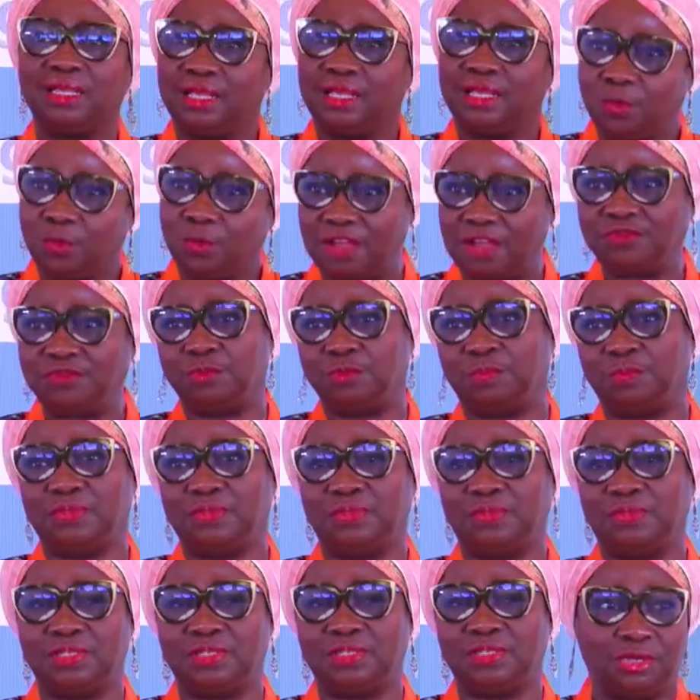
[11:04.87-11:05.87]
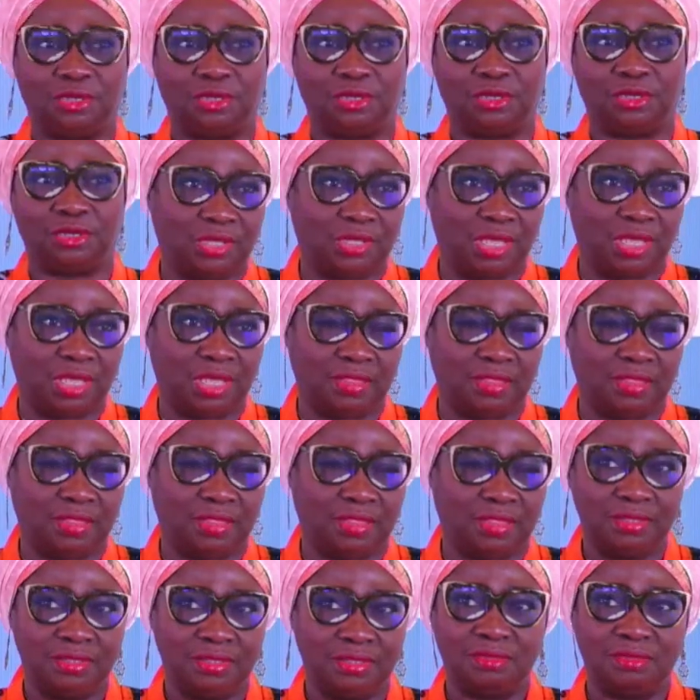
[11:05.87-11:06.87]
we have to build this country together.
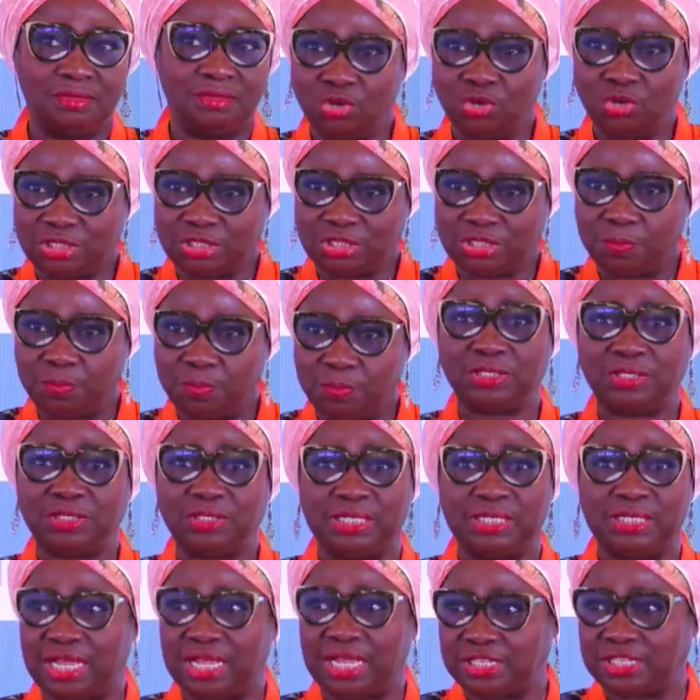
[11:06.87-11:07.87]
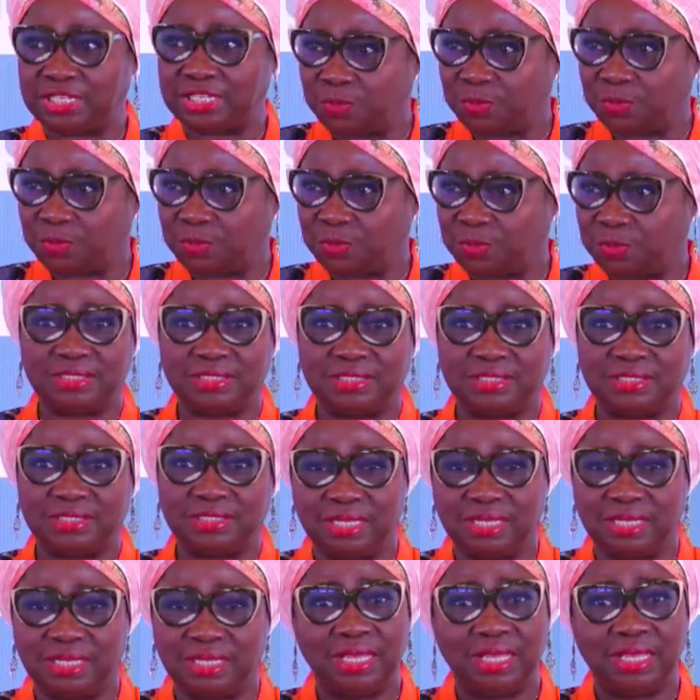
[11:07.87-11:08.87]
Most importantly, as we heard
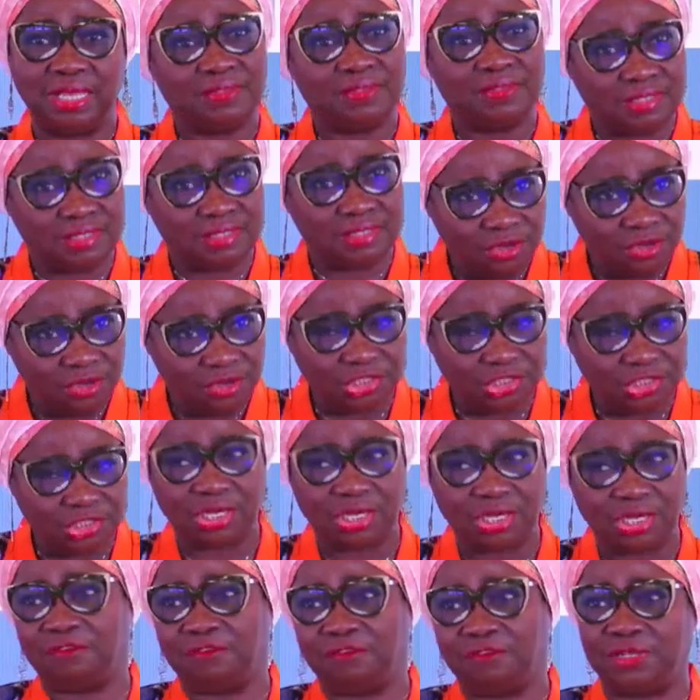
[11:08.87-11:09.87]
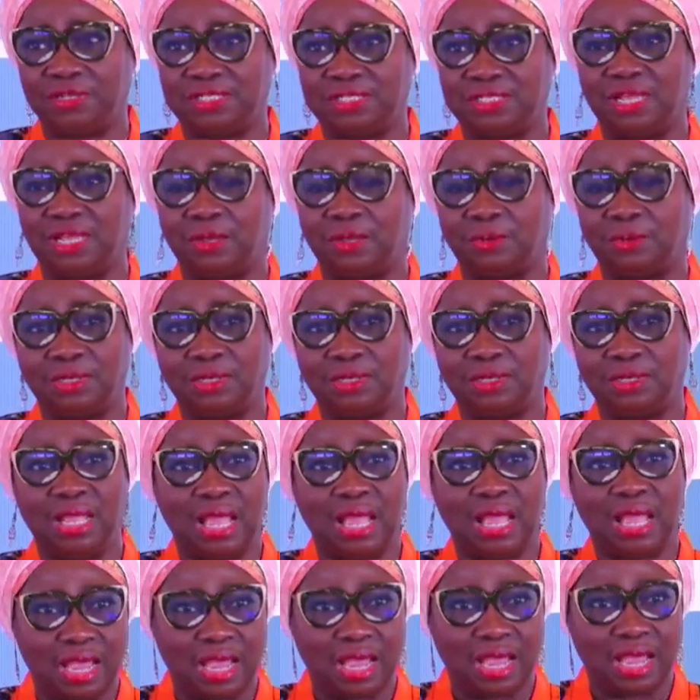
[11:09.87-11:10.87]
yesterday, there's a new sheriff in town,
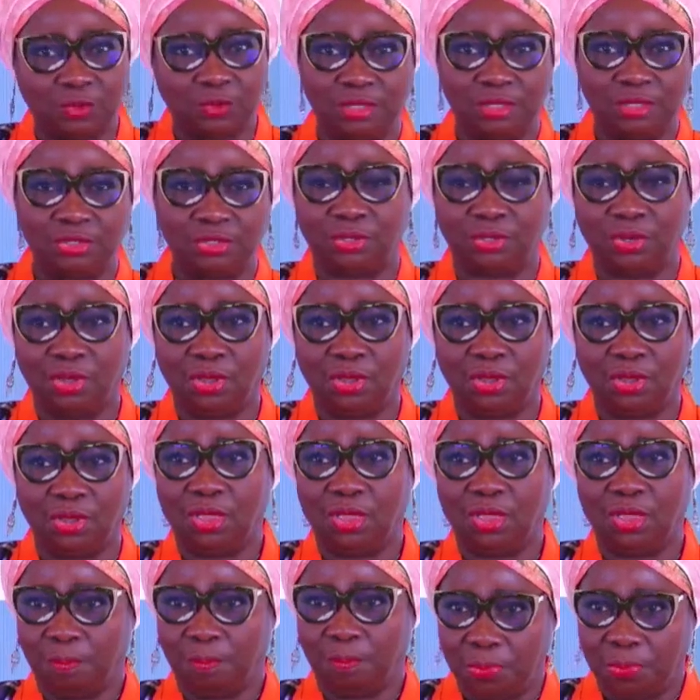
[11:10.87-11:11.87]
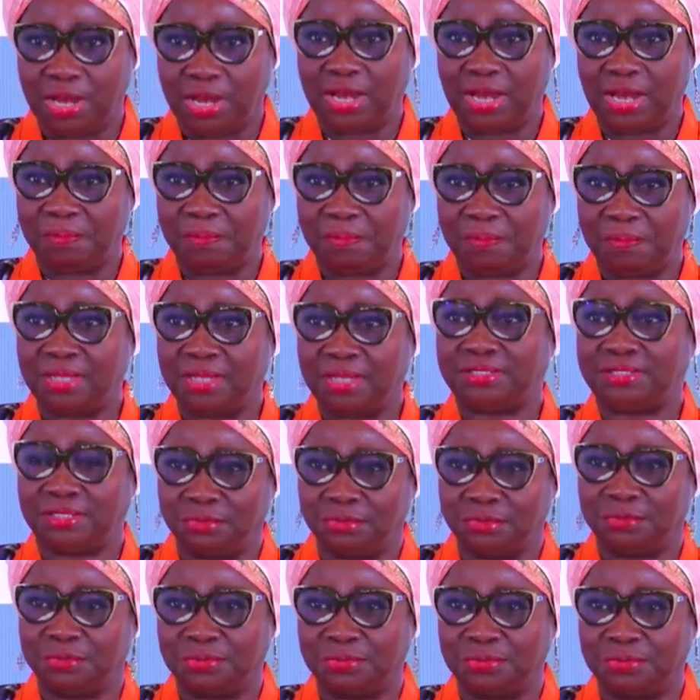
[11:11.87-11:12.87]
Asiwaju Bola Ahmed
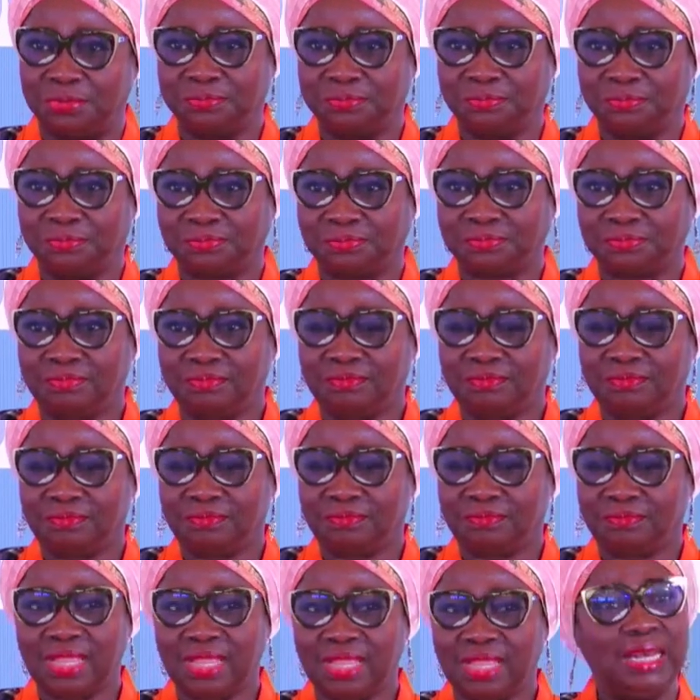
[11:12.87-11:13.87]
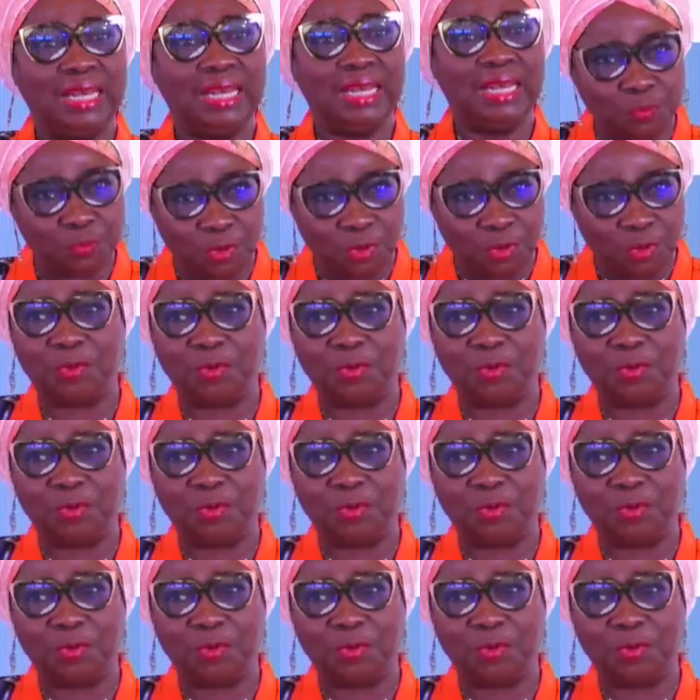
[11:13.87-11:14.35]
Tinubu. Let's work